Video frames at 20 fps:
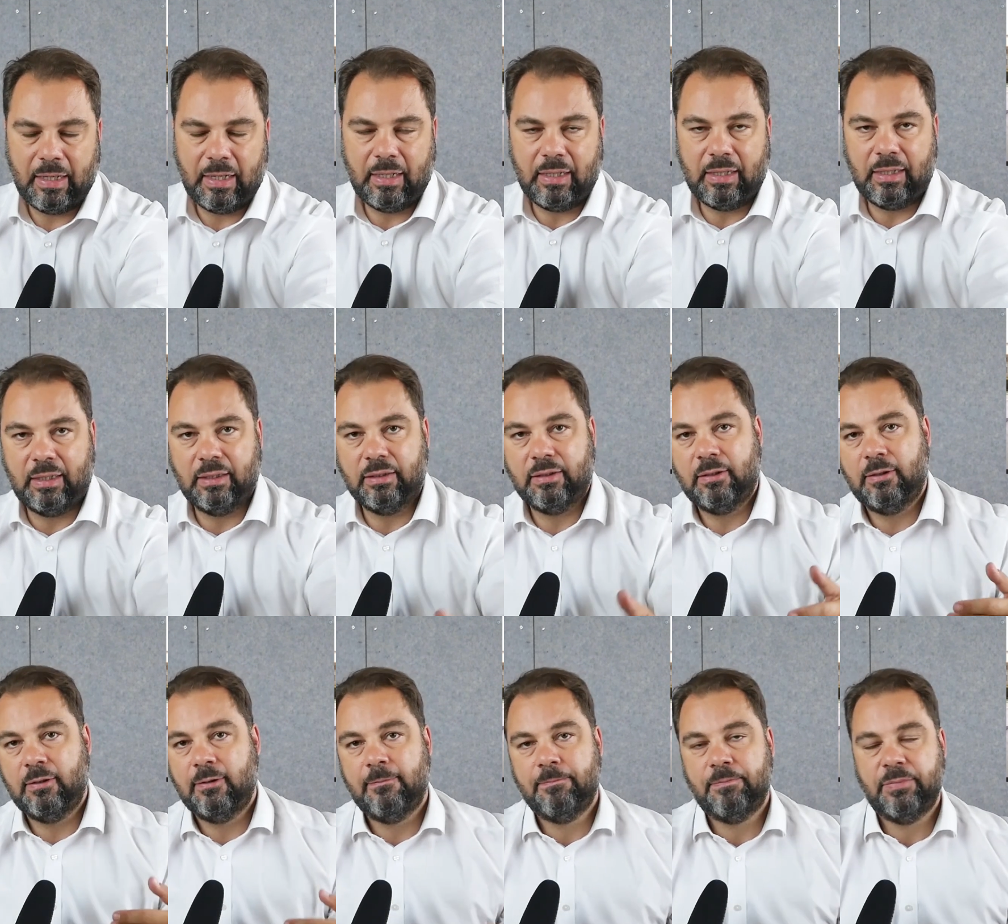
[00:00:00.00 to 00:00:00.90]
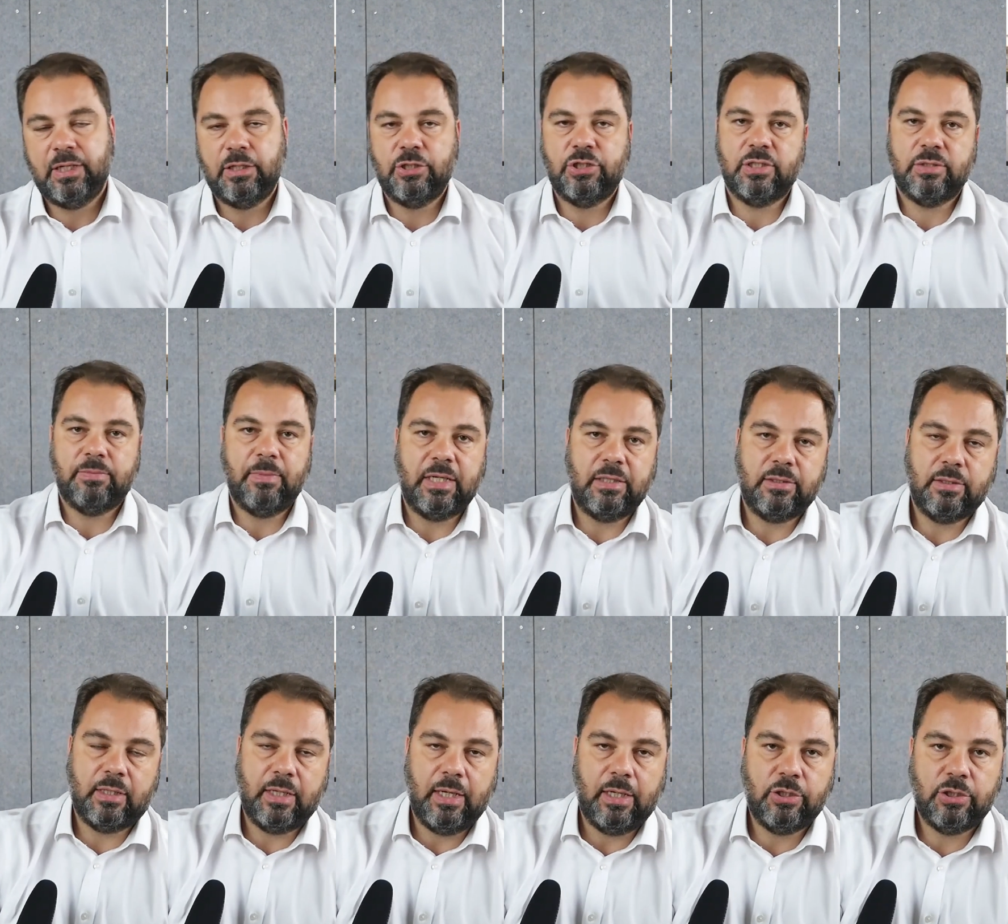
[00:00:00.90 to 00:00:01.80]
it just makes
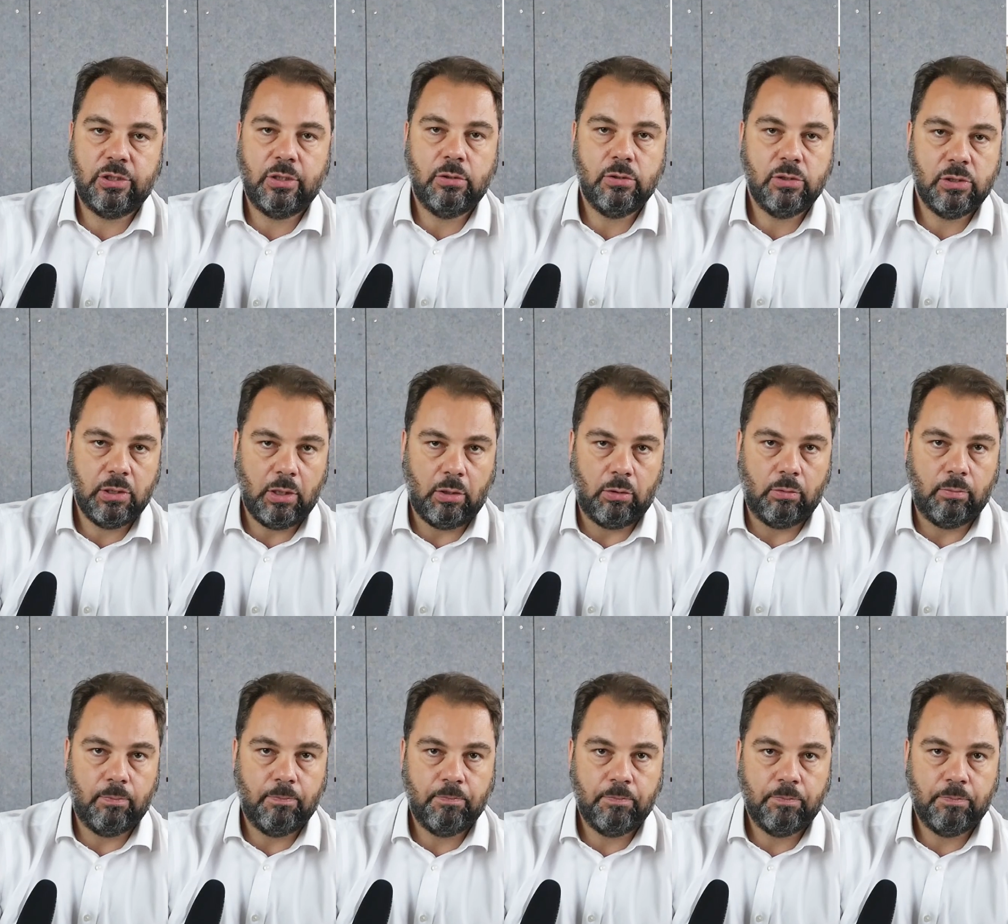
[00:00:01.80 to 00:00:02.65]
the catch slow.